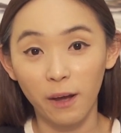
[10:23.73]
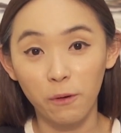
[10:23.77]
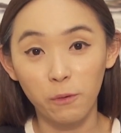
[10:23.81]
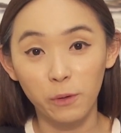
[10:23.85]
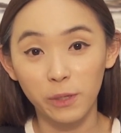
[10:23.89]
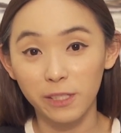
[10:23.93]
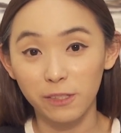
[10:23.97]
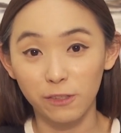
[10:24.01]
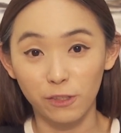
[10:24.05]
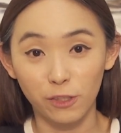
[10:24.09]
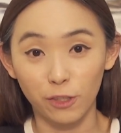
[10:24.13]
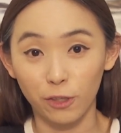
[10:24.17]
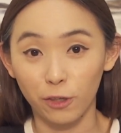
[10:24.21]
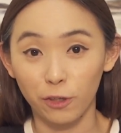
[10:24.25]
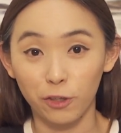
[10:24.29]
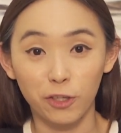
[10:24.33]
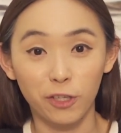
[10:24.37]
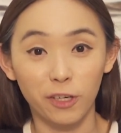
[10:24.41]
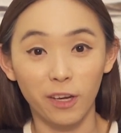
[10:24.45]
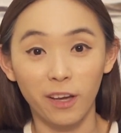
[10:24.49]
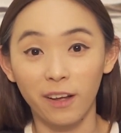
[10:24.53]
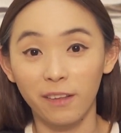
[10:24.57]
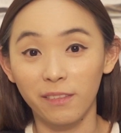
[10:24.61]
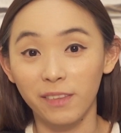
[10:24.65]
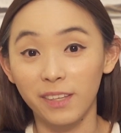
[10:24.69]
I wouldn't search
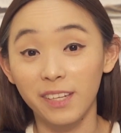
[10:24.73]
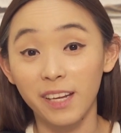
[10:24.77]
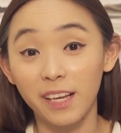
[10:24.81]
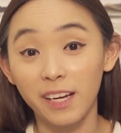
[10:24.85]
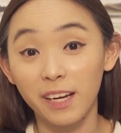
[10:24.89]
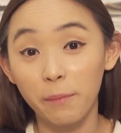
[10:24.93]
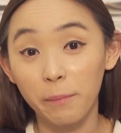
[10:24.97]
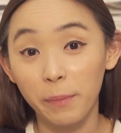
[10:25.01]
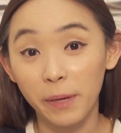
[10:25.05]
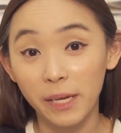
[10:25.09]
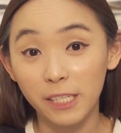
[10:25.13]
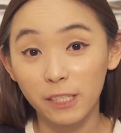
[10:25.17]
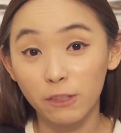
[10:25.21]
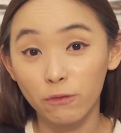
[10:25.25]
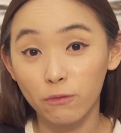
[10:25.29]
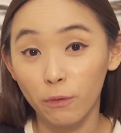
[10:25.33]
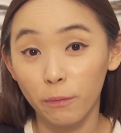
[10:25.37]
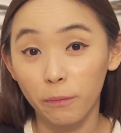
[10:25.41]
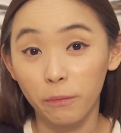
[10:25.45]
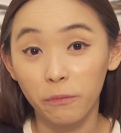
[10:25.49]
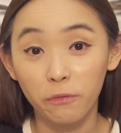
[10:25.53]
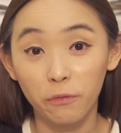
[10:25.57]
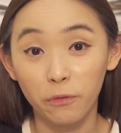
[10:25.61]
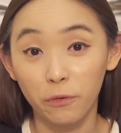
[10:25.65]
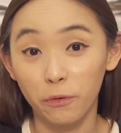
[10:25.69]
the database
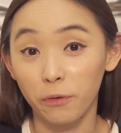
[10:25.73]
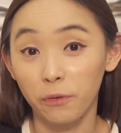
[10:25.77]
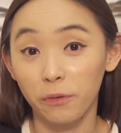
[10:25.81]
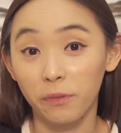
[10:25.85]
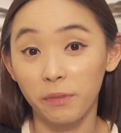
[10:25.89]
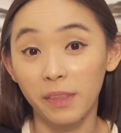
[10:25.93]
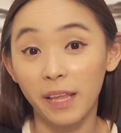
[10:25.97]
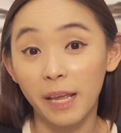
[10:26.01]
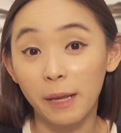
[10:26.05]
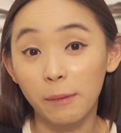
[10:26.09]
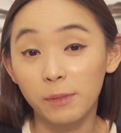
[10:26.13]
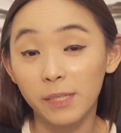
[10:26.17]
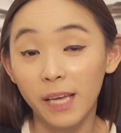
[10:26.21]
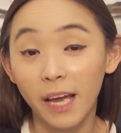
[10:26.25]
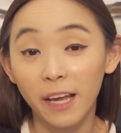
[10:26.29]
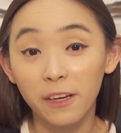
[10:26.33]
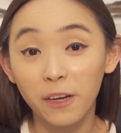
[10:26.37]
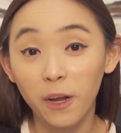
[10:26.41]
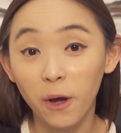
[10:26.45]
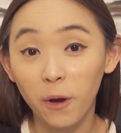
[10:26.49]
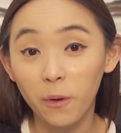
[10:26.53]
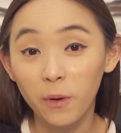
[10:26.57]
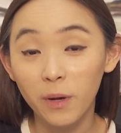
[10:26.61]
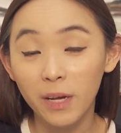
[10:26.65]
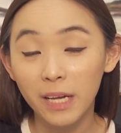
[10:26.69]
for names I
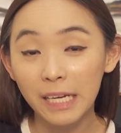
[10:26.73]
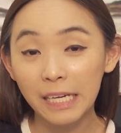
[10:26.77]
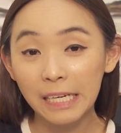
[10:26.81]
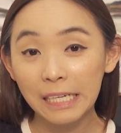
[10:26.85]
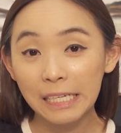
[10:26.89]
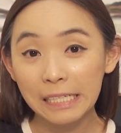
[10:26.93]
know?